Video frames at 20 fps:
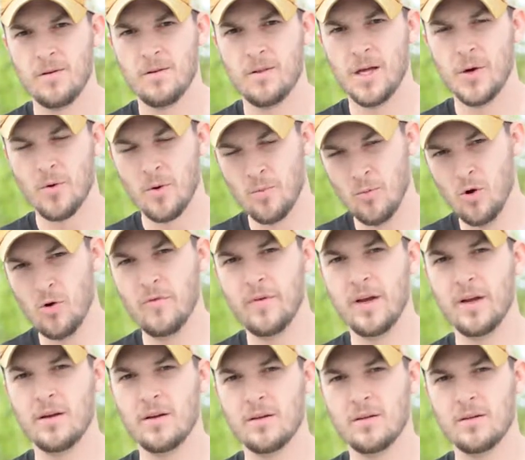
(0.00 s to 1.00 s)
They were
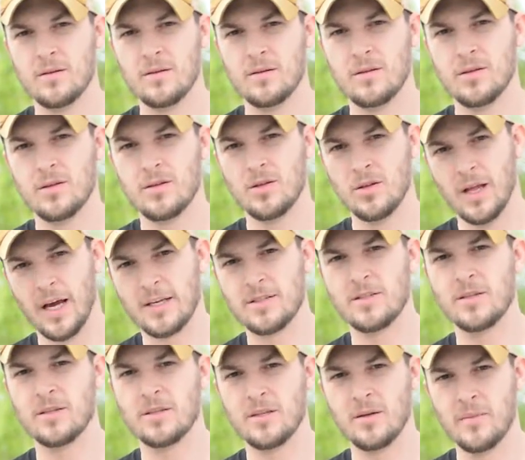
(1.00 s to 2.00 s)
moving to
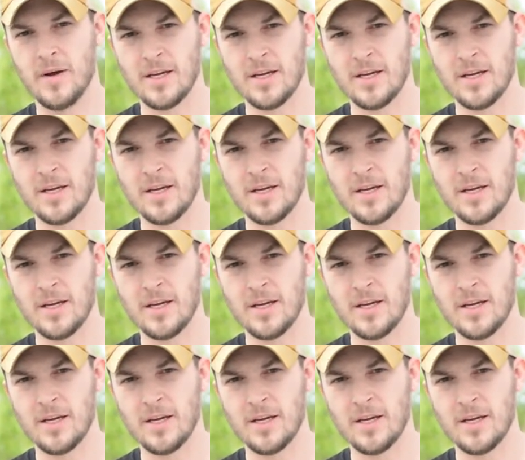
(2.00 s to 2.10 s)
Lexington,